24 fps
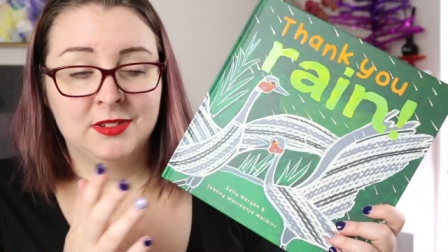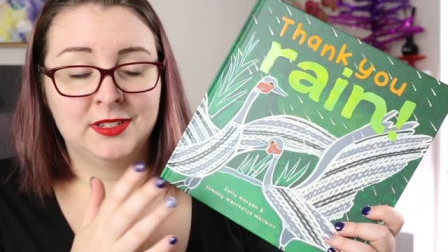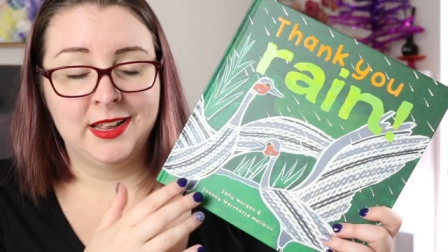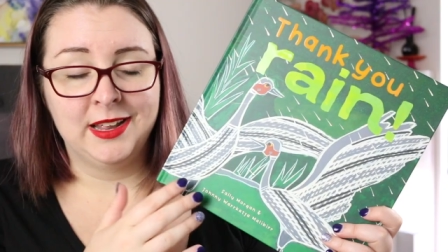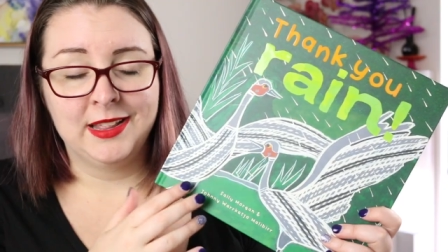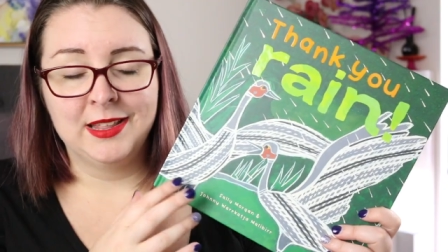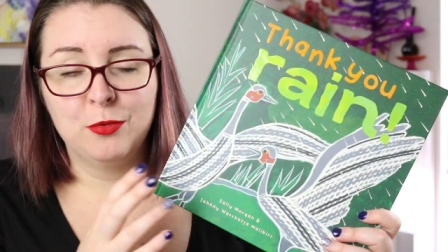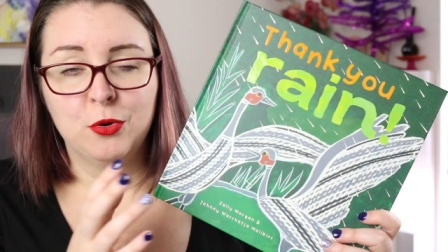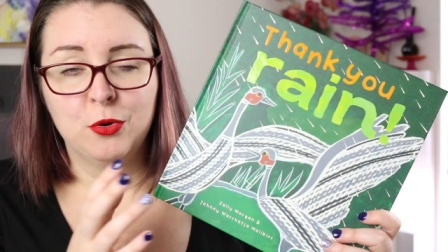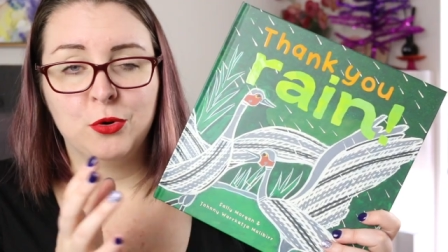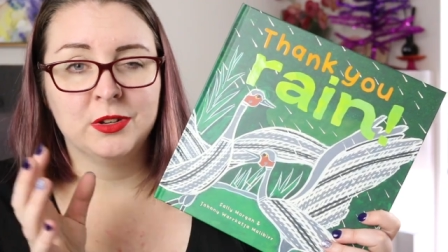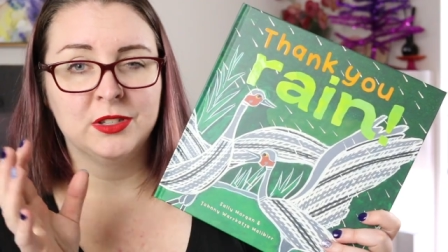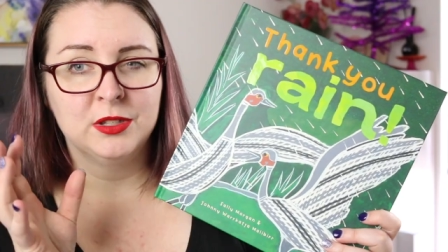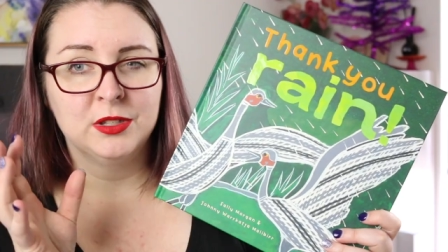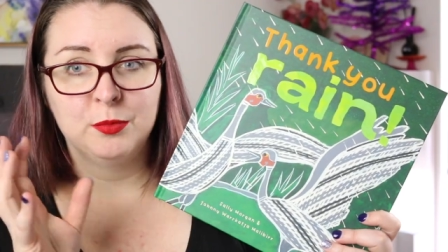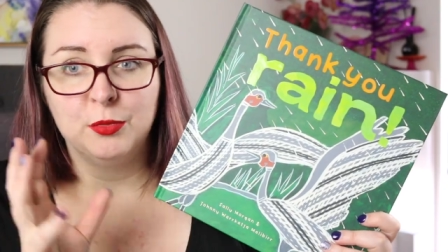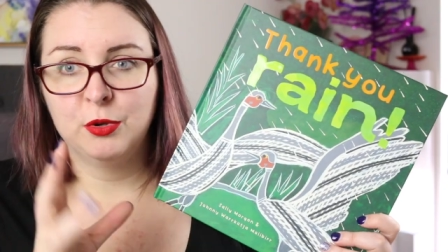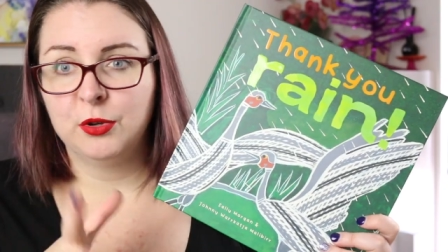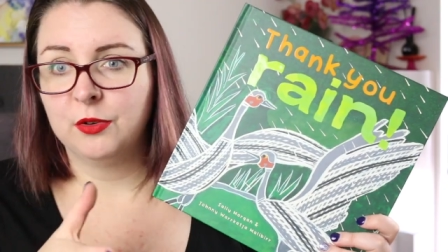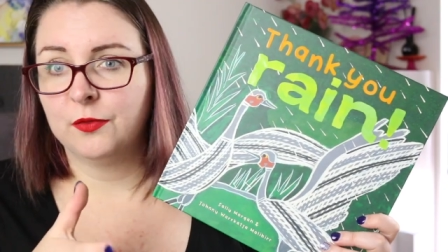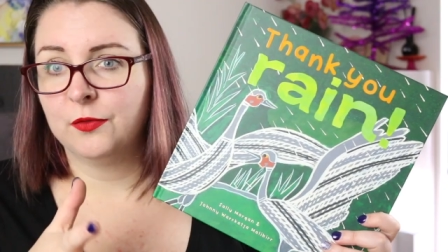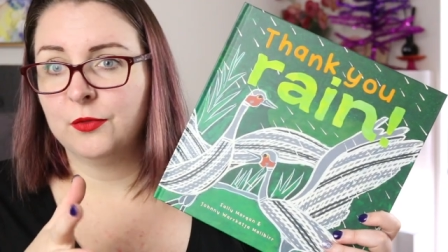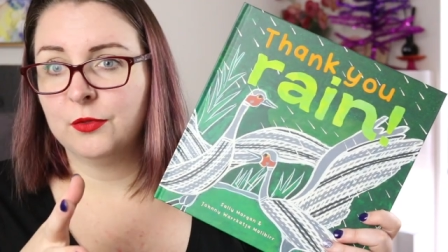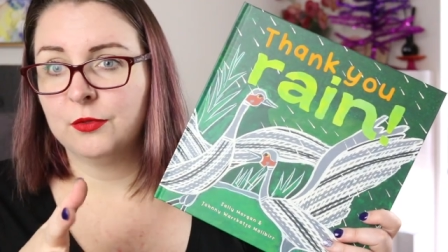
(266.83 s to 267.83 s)
Sally Morgan's
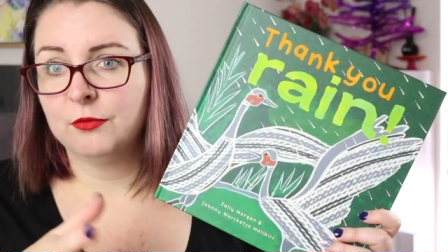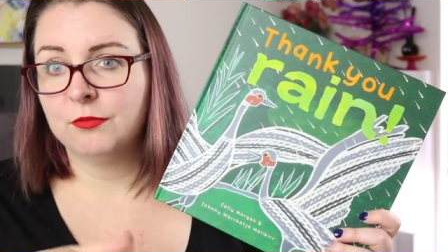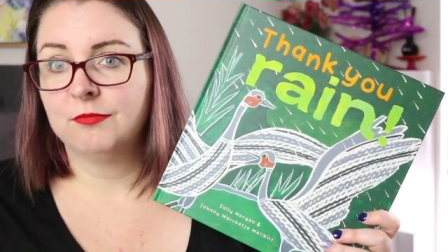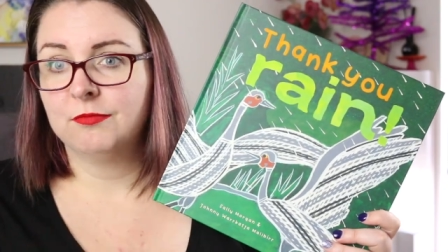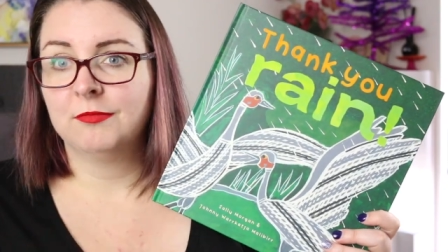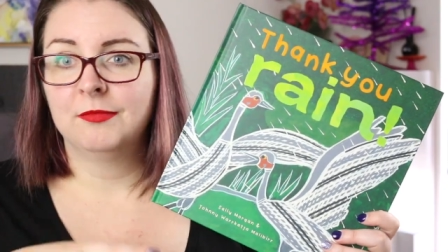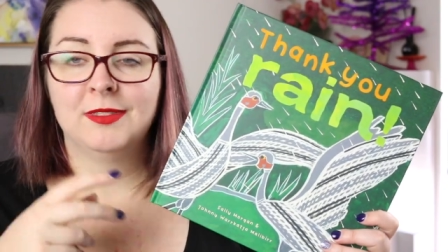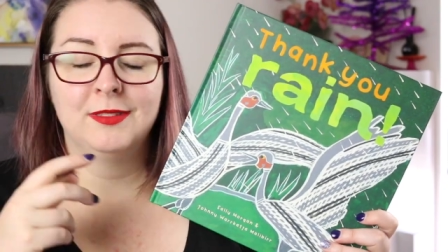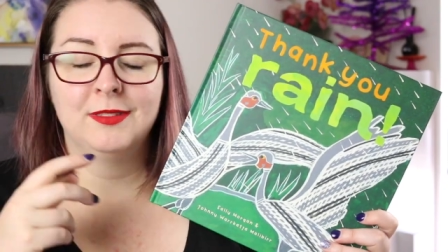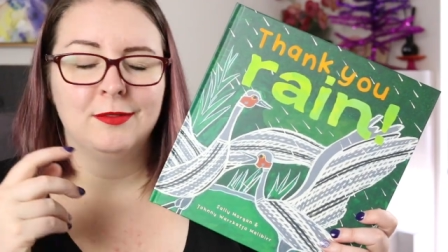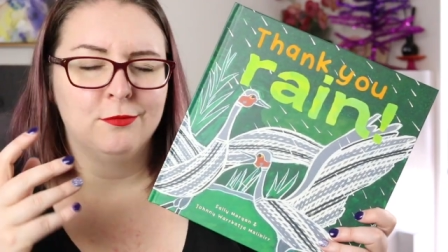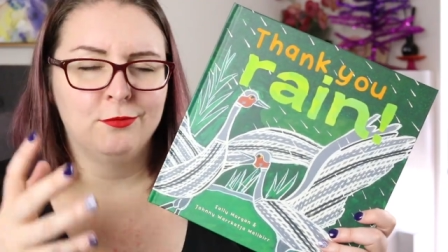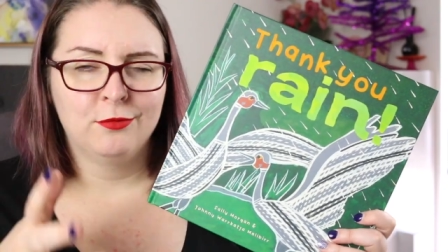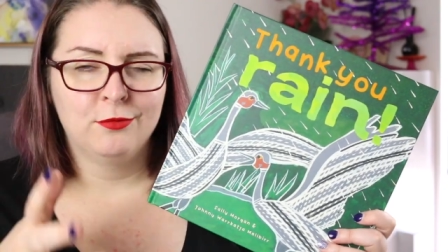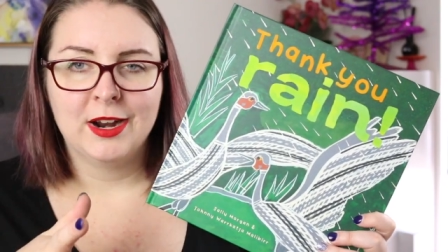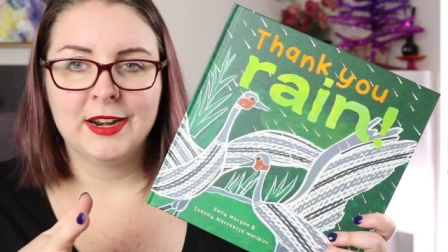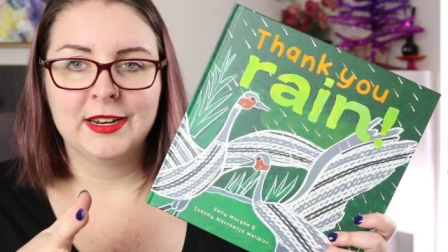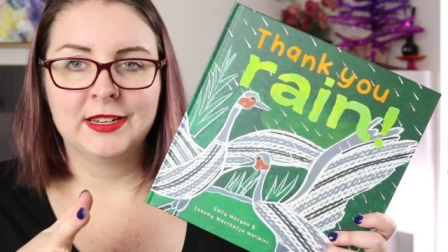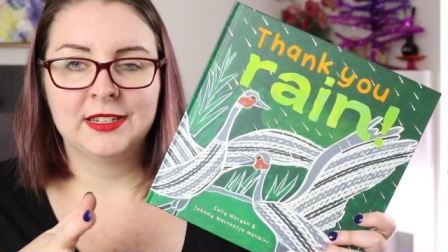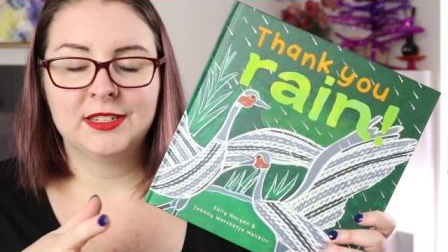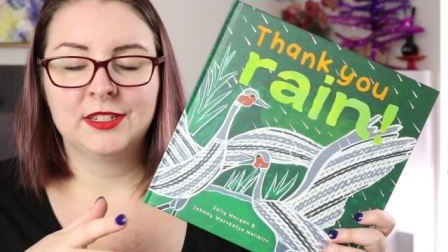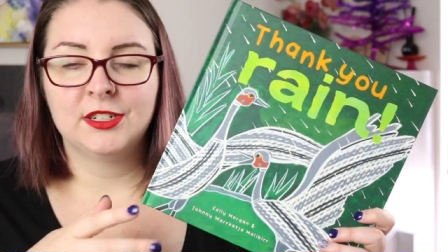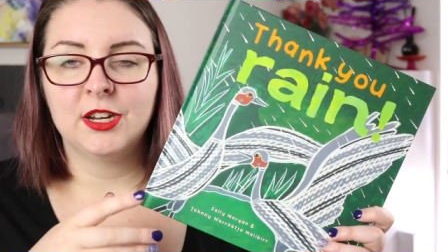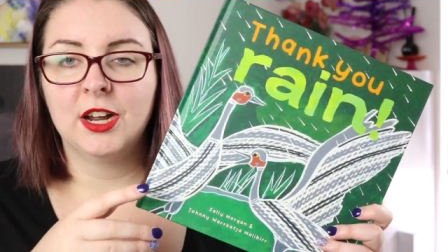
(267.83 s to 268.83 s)
beautiful
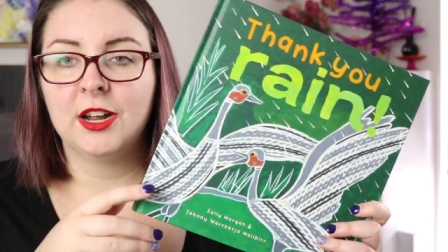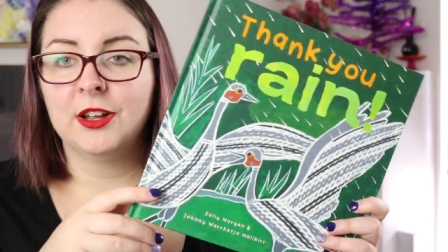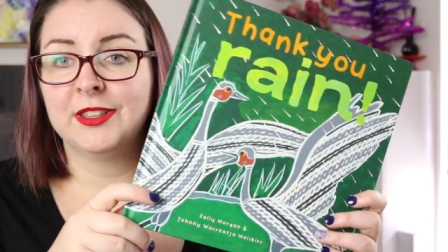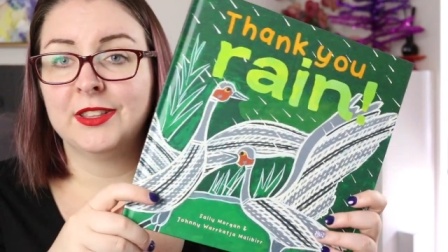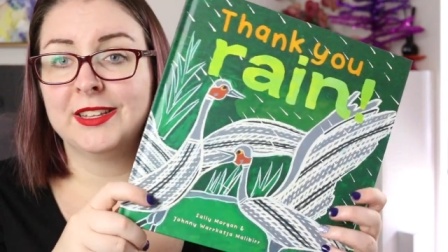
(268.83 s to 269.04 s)
writing style.